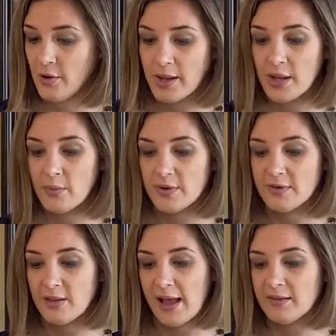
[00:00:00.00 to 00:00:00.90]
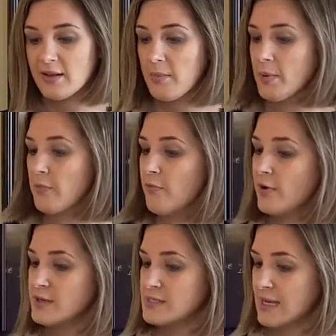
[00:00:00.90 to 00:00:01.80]
Knowing it was the Last Supper
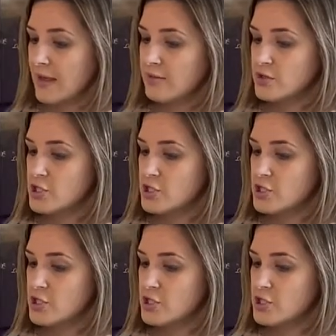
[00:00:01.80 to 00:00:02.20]
before his death,